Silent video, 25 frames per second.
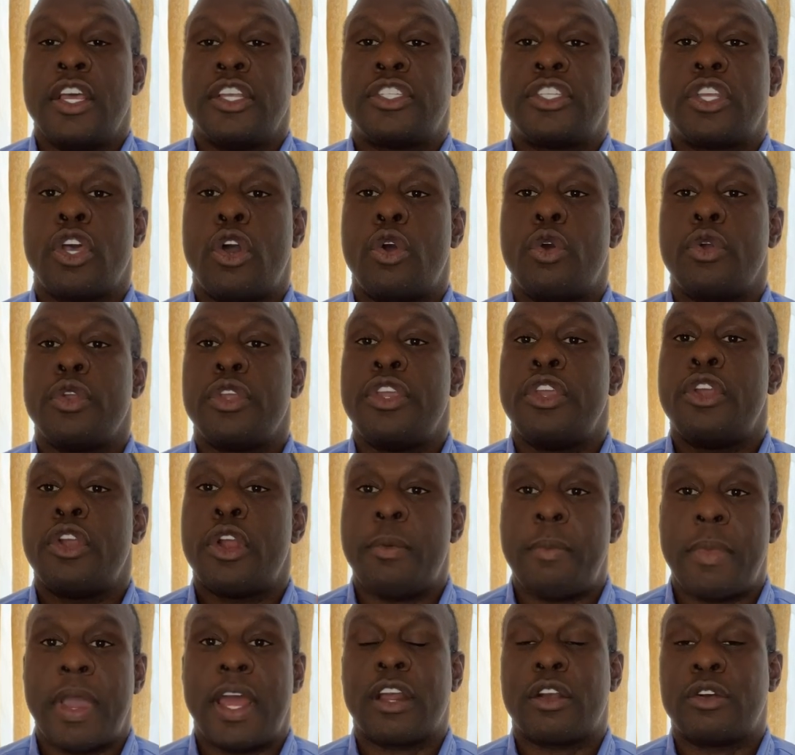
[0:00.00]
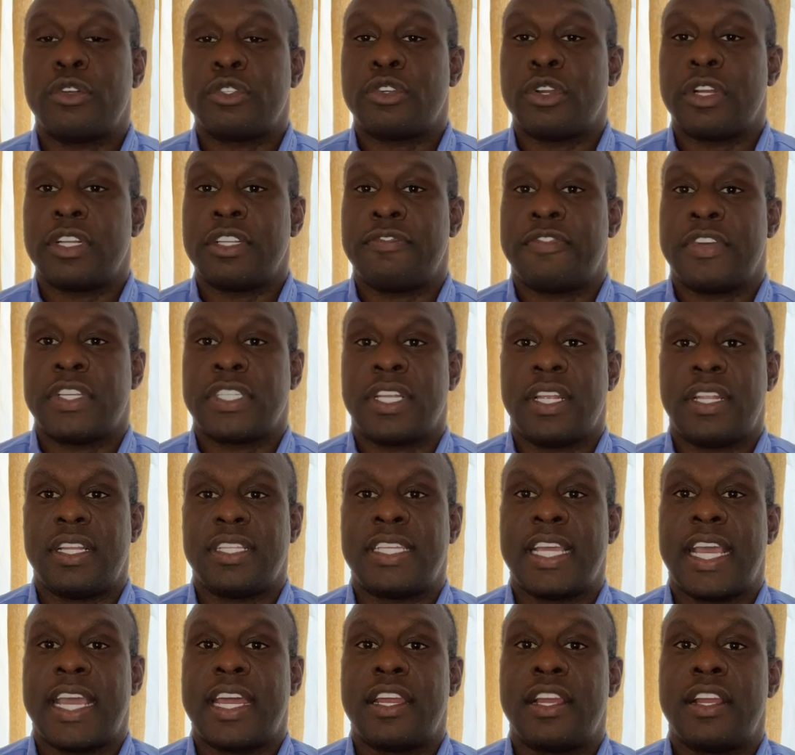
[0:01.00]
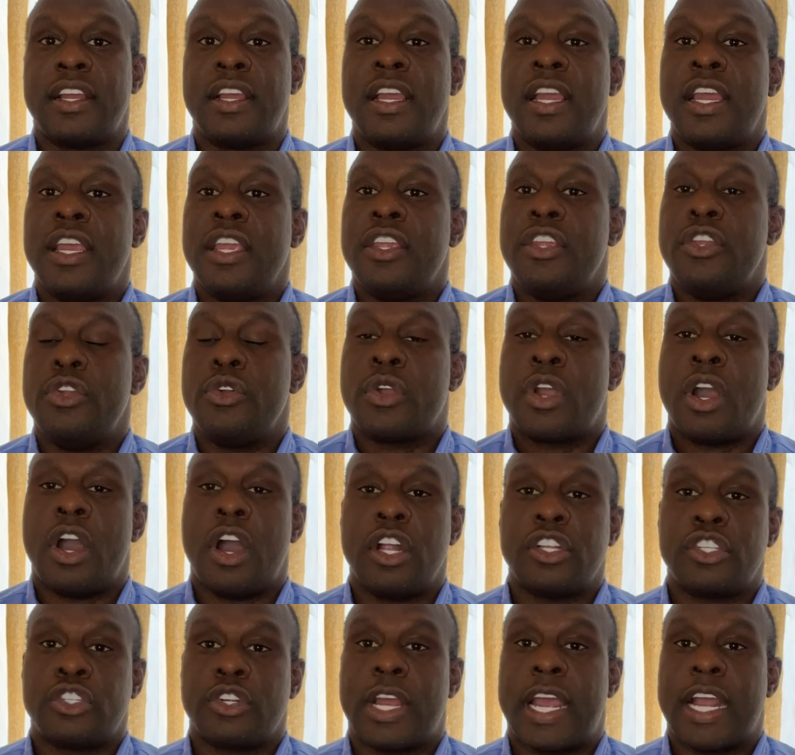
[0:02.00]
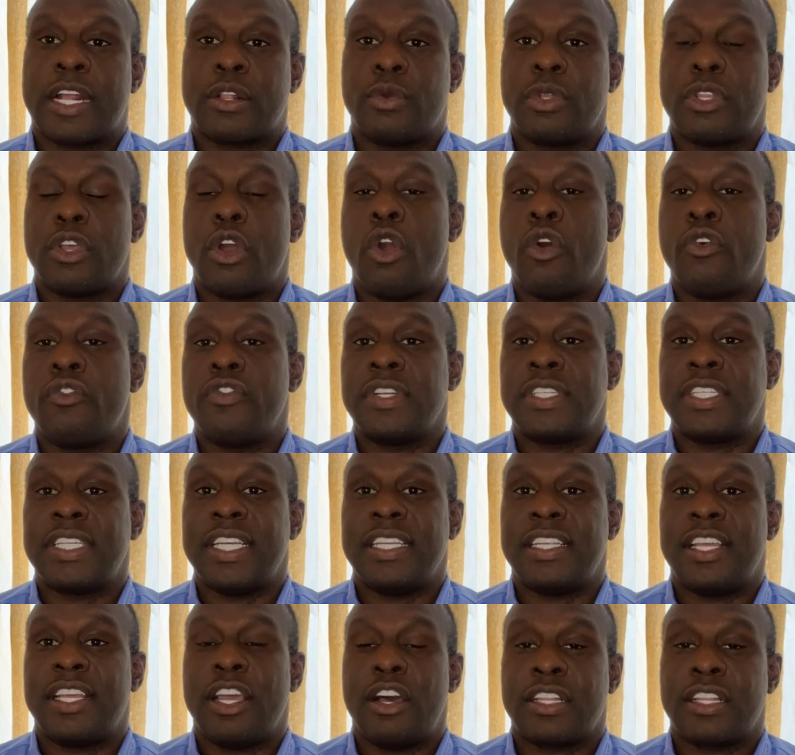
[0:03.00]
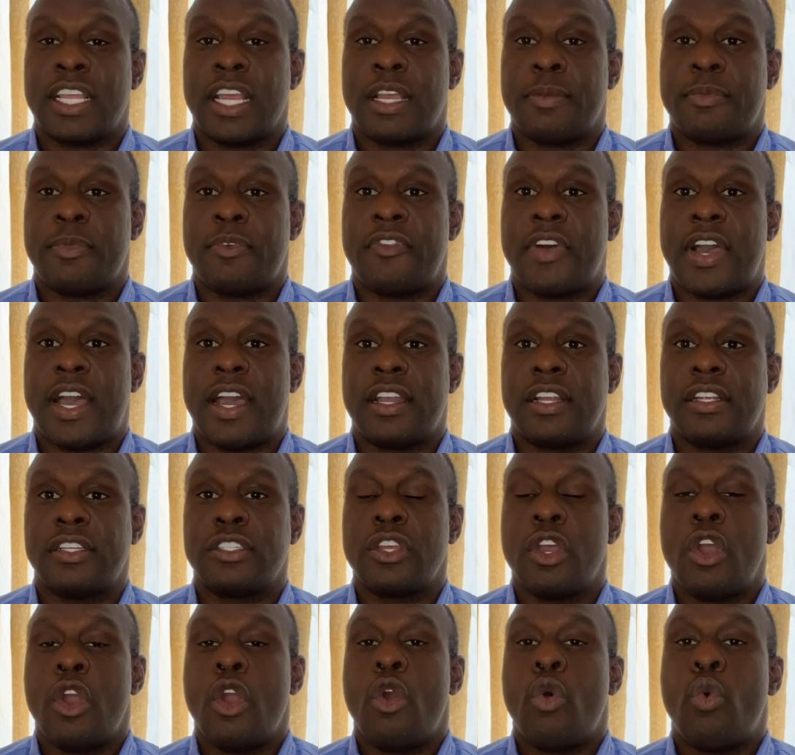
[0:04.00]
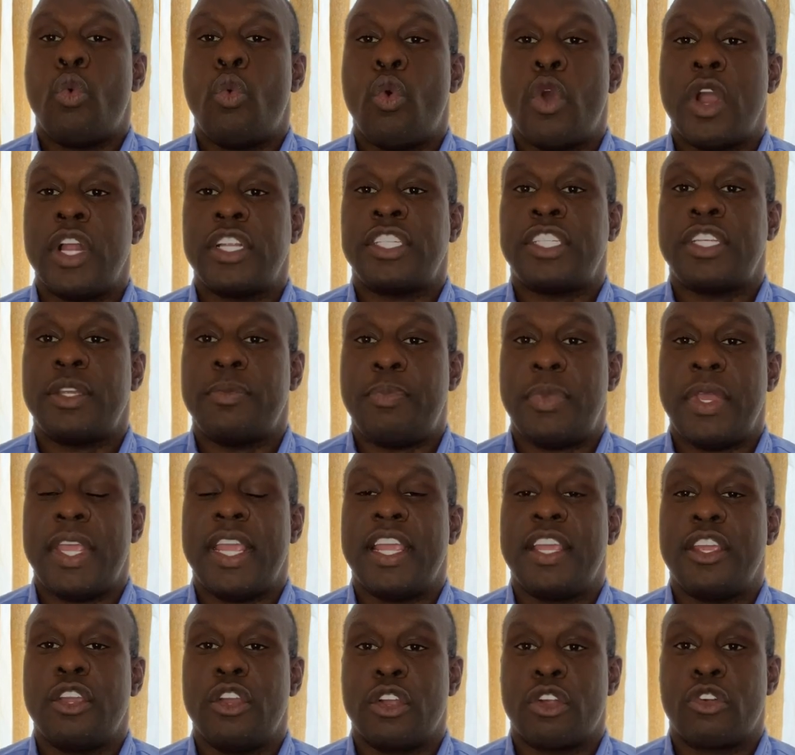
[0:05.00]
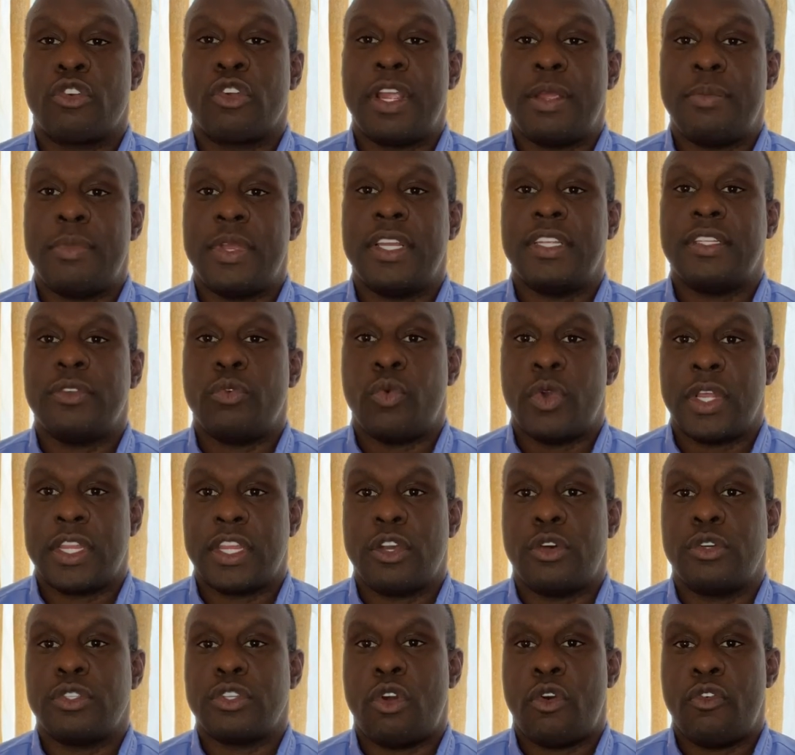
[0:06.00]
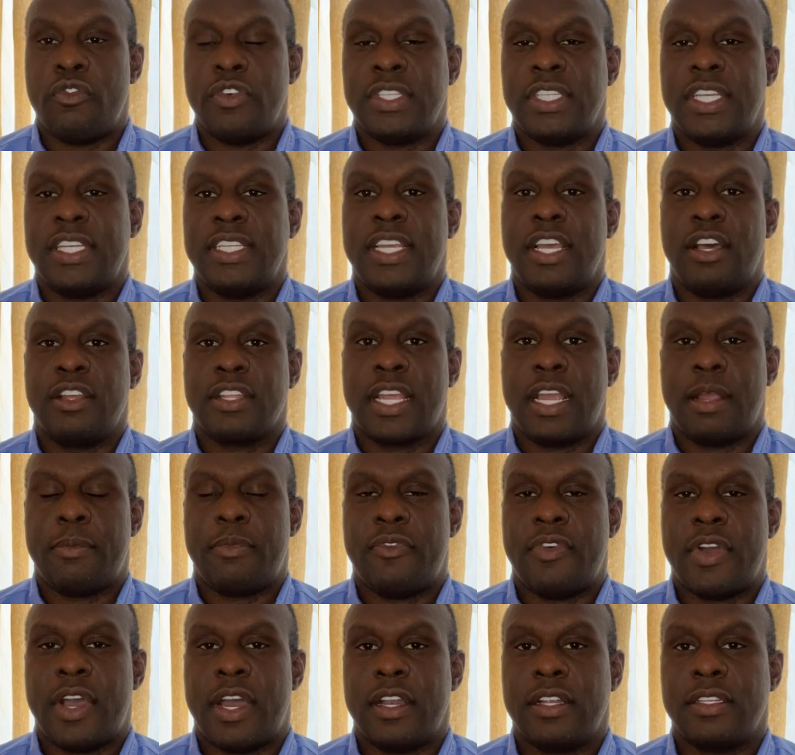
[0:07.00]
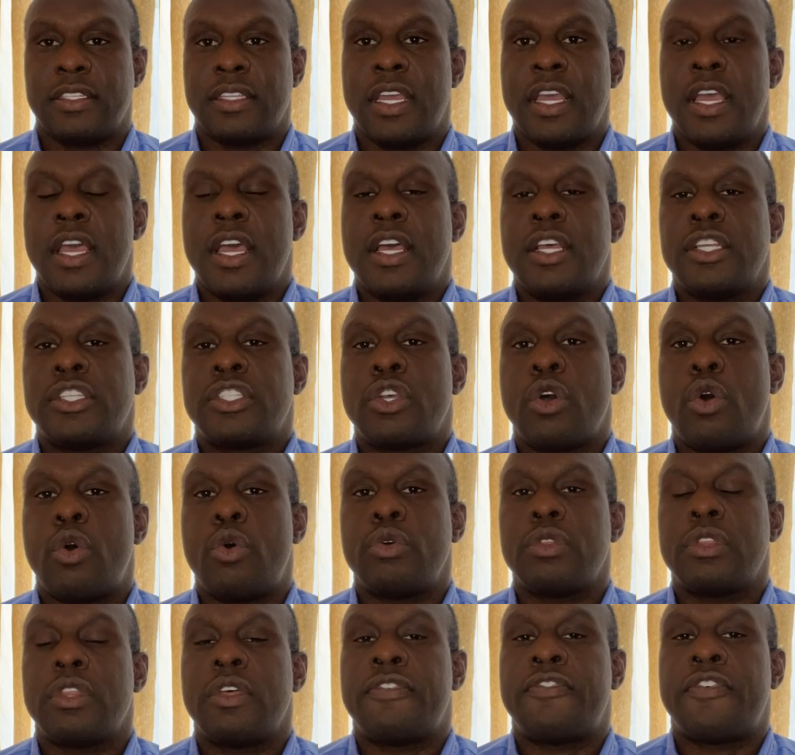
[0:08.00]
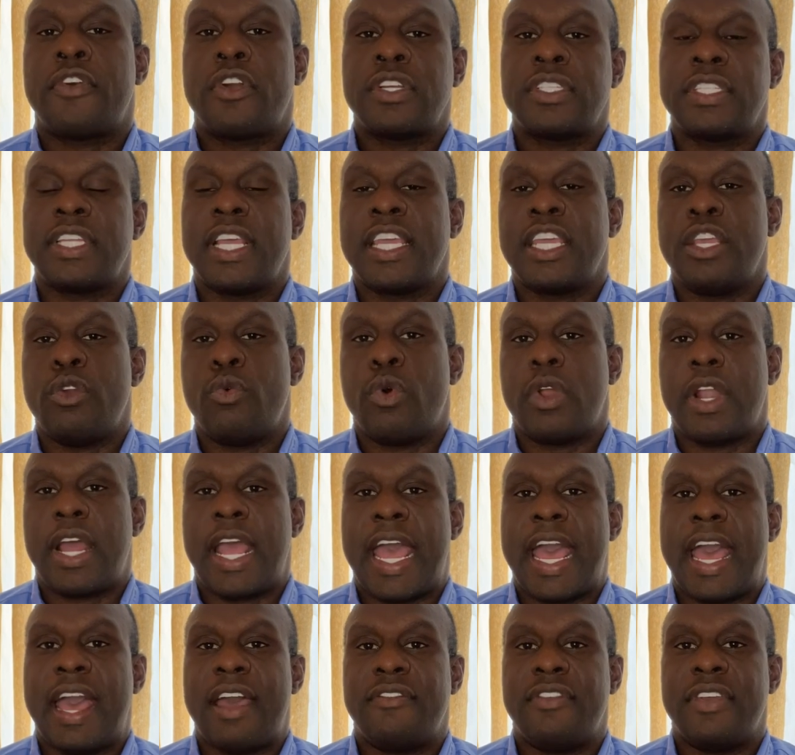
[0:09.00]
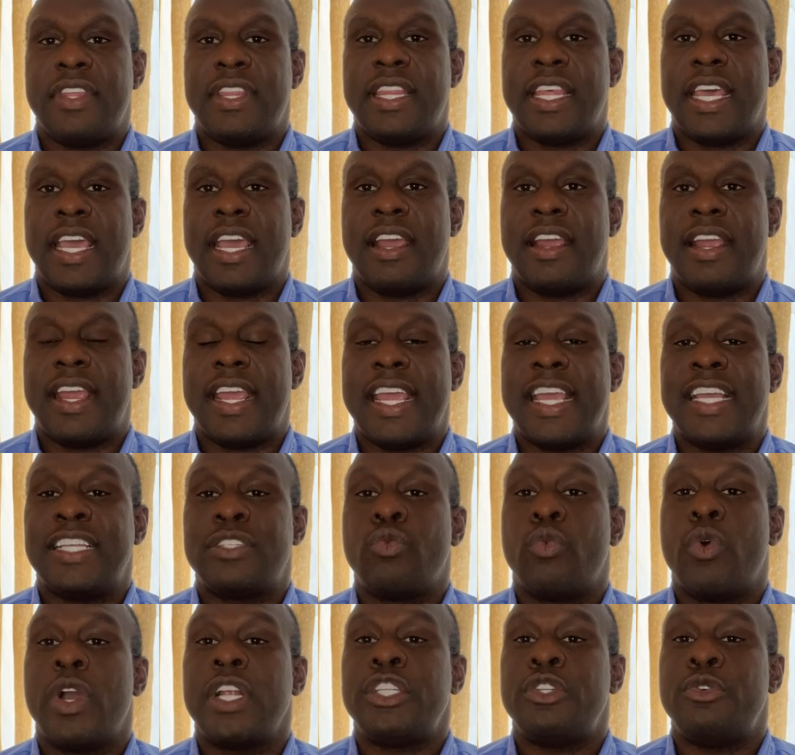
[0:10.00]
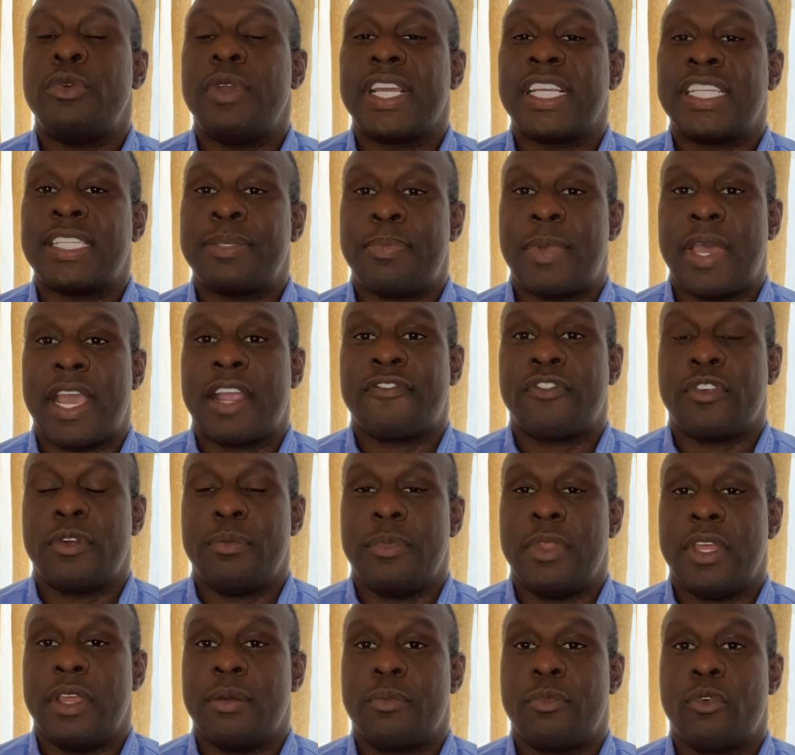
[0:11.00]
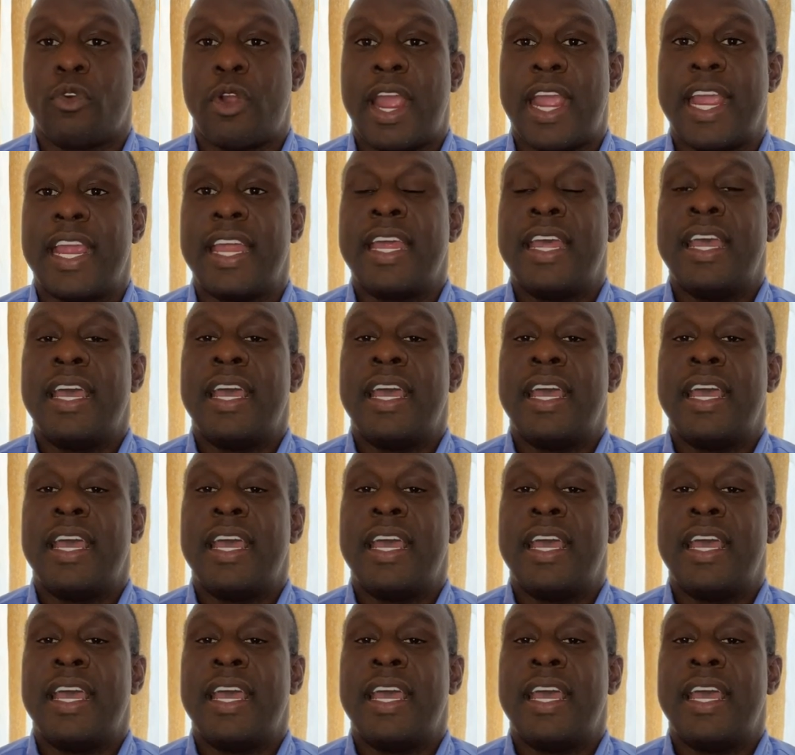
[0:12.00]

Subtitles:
So you're a medical tourism facilitator, you contract with overseas healthcare providers. What should be in your agreement with those overseas healthcare providers? So the first thing you want to have in there is what you expect from them, right?